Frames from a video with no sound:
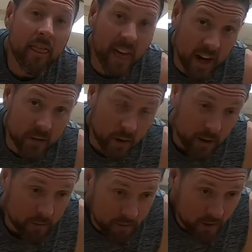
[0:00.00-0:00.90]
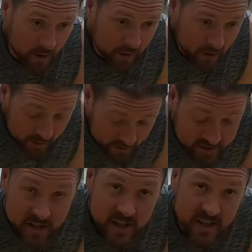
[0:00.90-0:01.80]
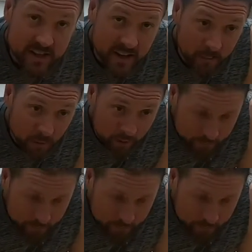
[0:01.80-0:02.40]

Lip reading: That is what I prefer. This is just an example.